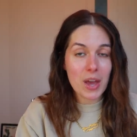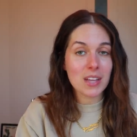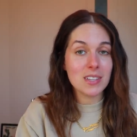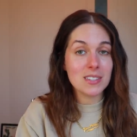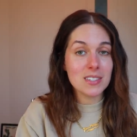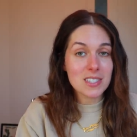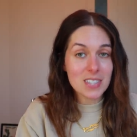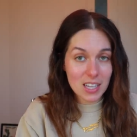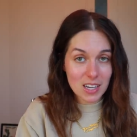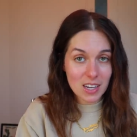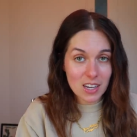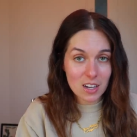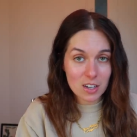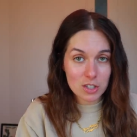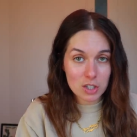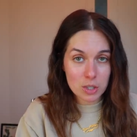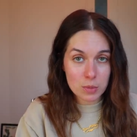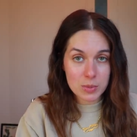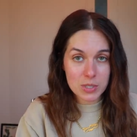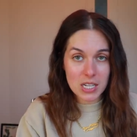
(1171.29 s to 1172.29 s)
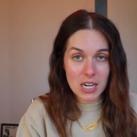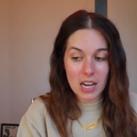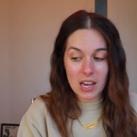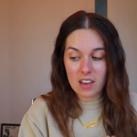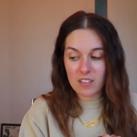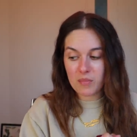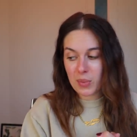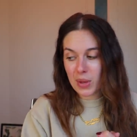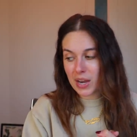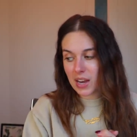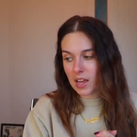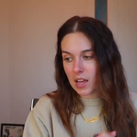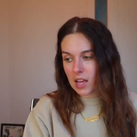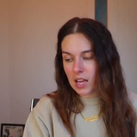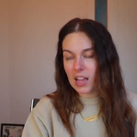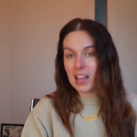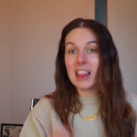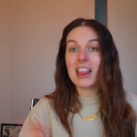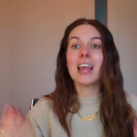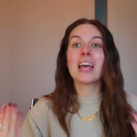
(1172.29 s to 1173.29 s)
and skincare dupes that I have been
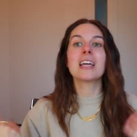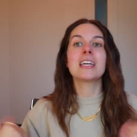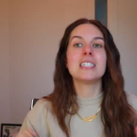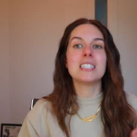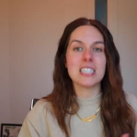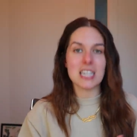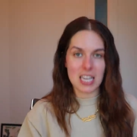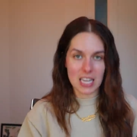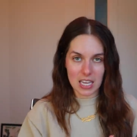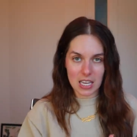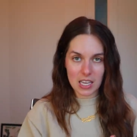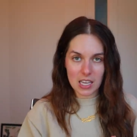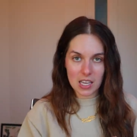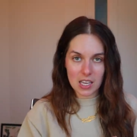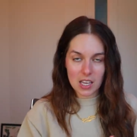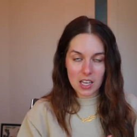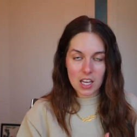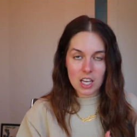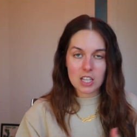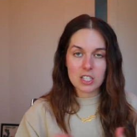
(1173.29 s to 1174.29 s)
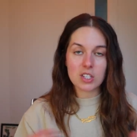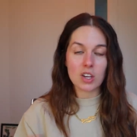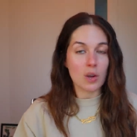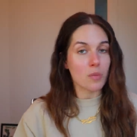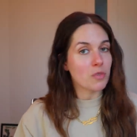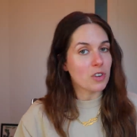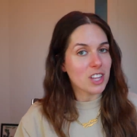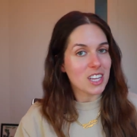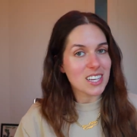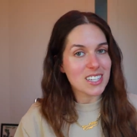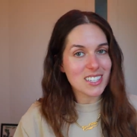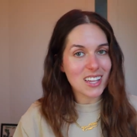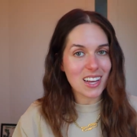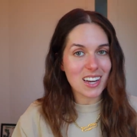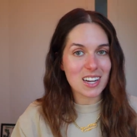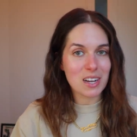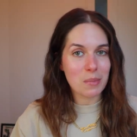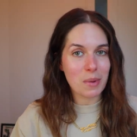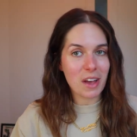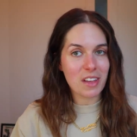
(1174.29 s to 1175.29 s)
collecting So I'm really
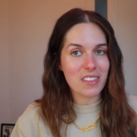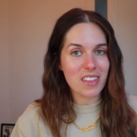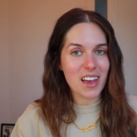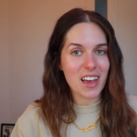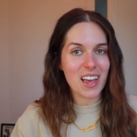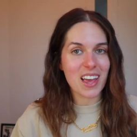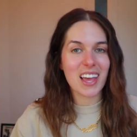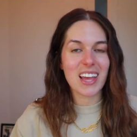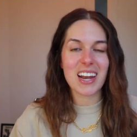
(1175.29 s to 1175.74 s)
excited about that,